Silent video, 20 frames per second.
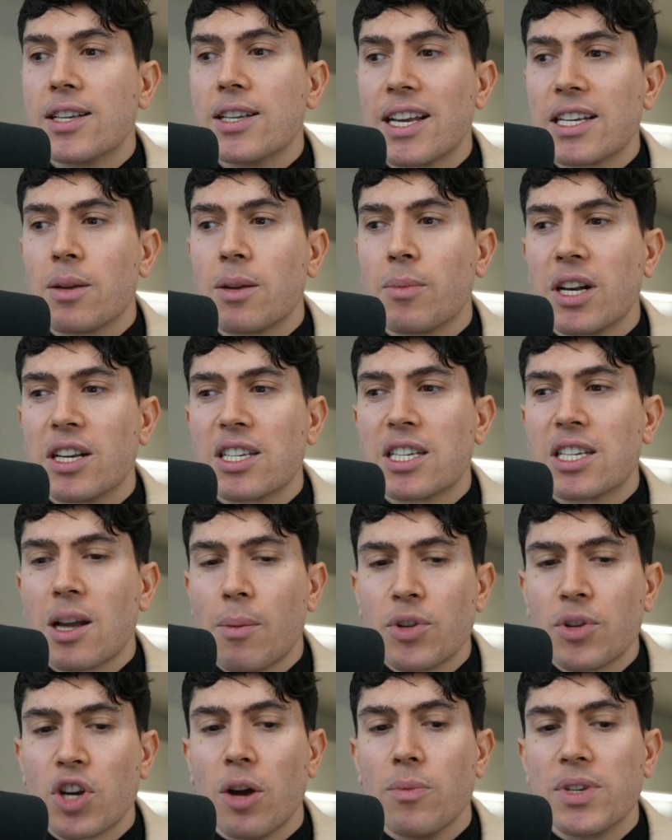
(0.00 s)
that's something that
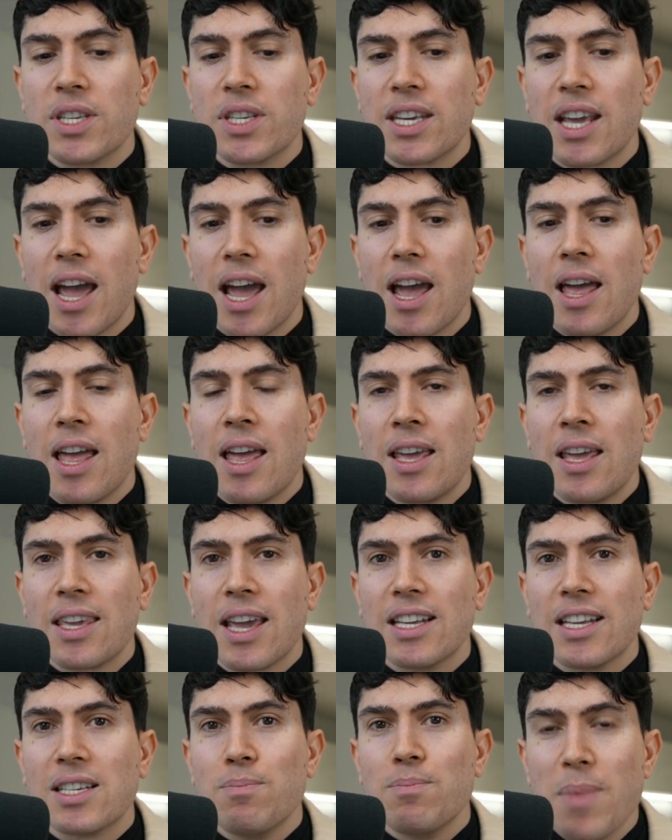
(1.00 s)
sometimes
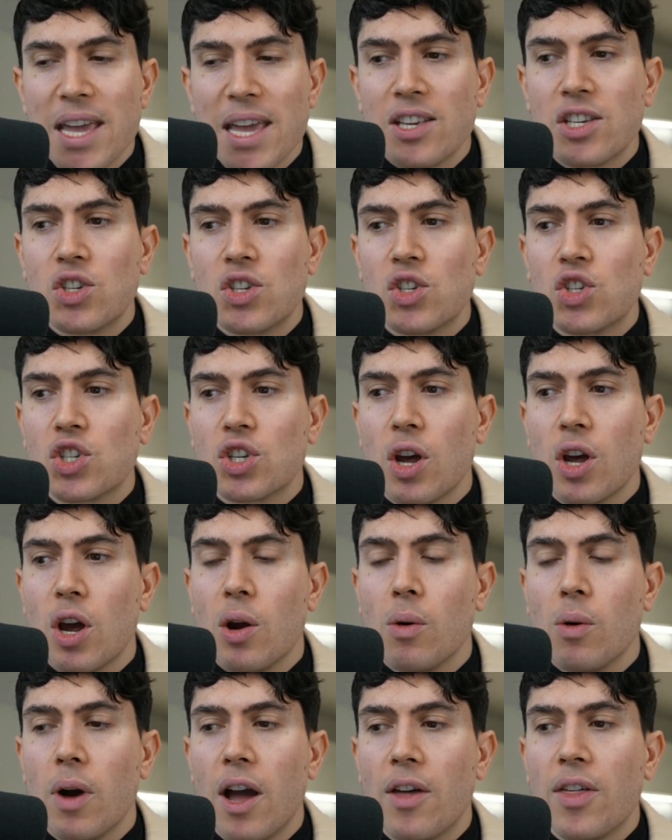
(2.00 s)
gets missed.
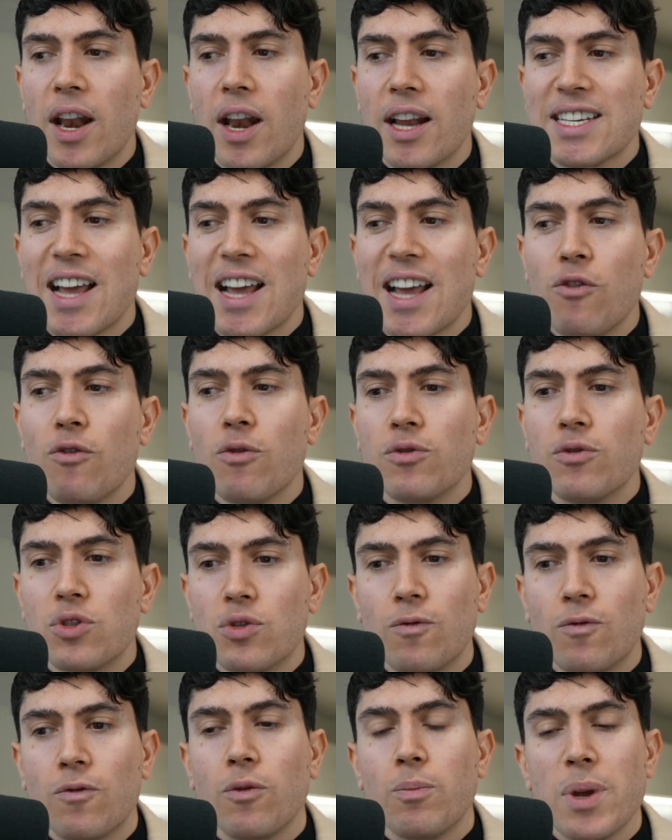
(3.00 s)
So I think that's helpful
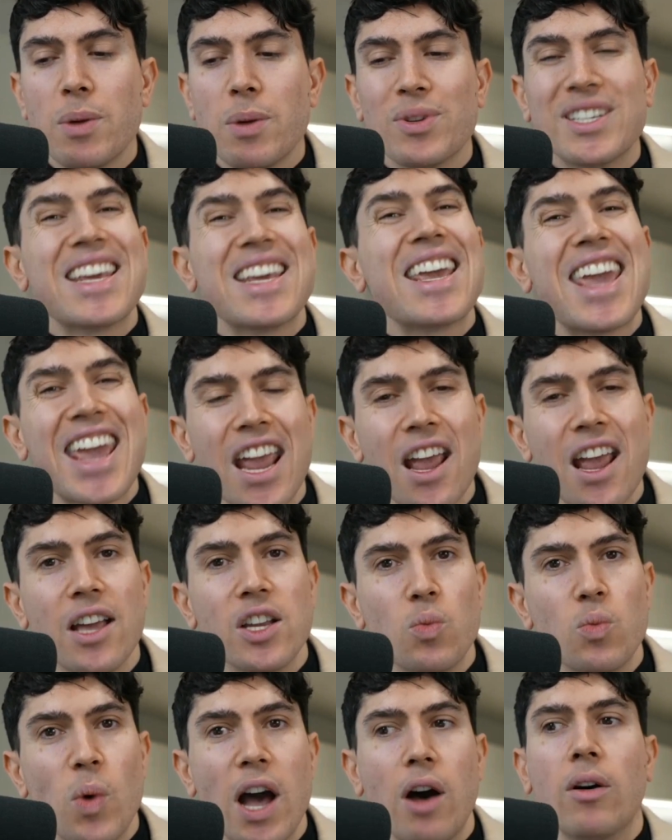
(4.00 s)
for people to hear
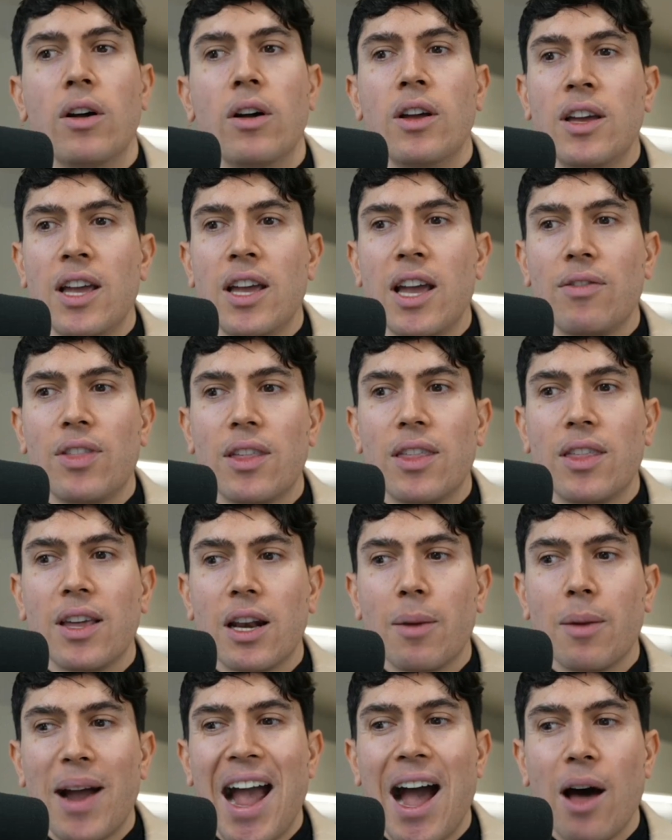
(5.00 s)
as well, if they're
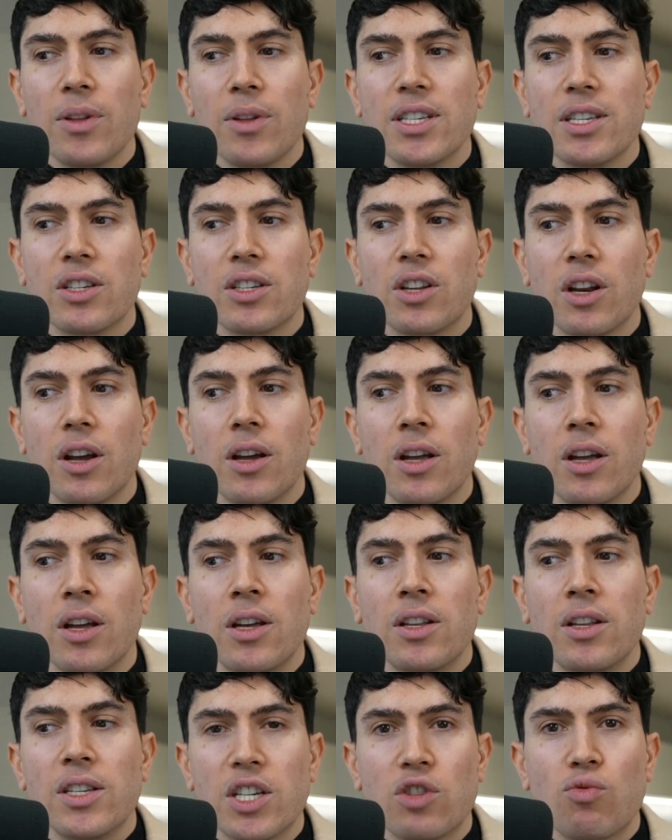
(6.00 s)
thinking about how this is going to
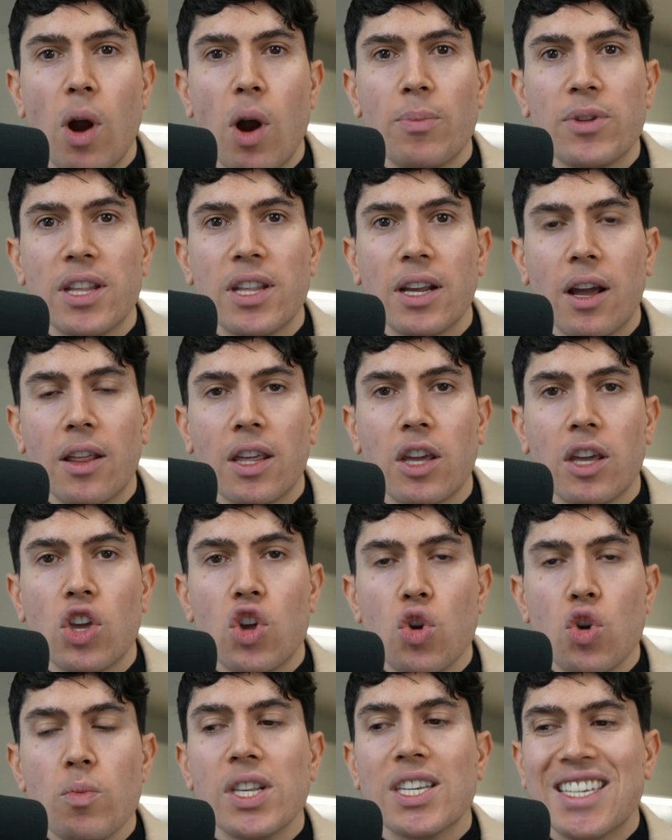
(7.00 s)
disrupt things. I think
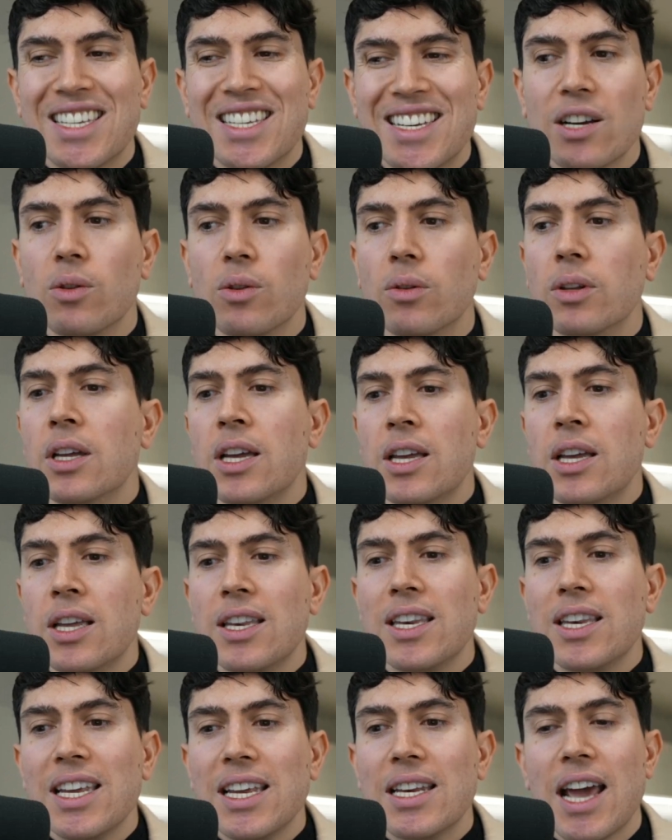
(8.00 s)
humans still
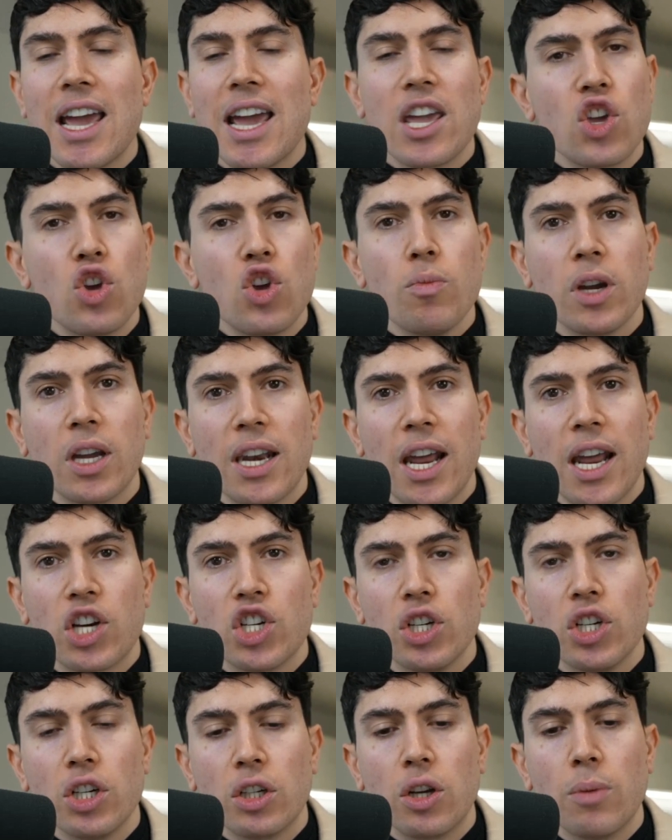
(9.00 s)
need a human
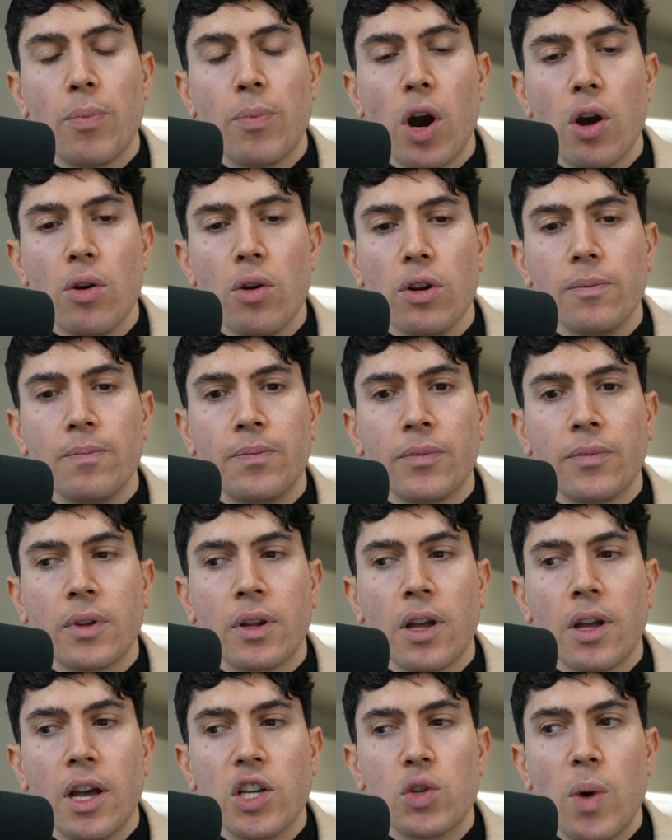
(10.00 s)
connection component
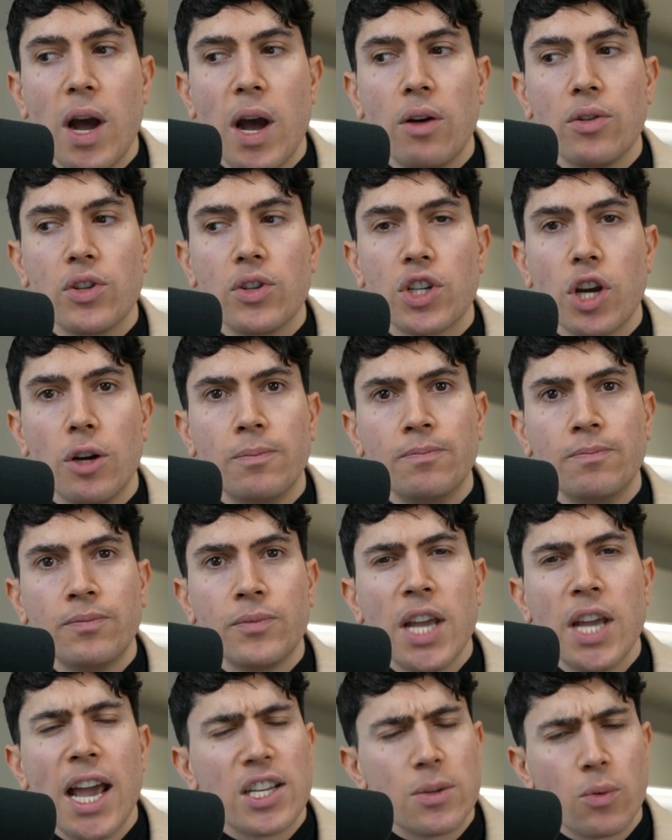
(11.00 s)
as well. So
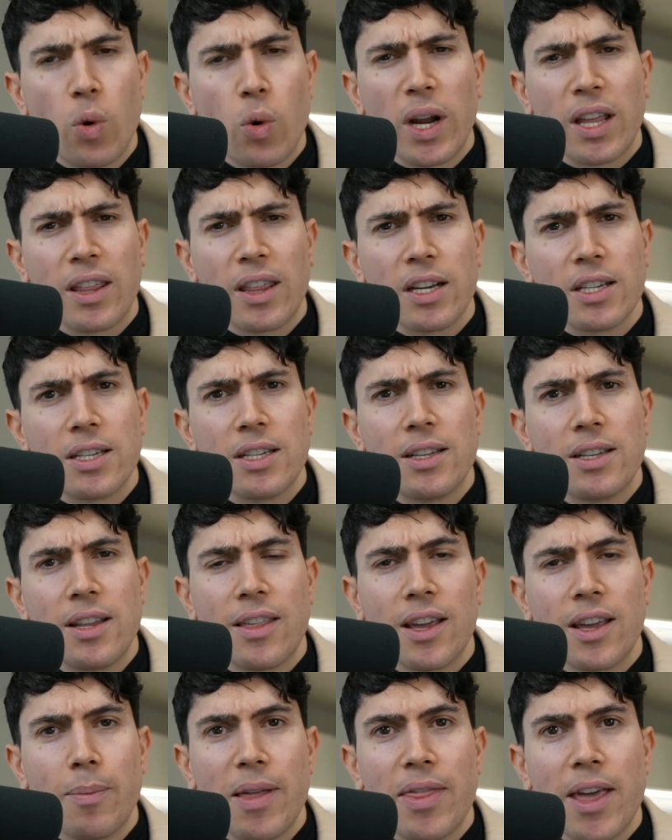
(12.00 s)
yeah, some quick things to think about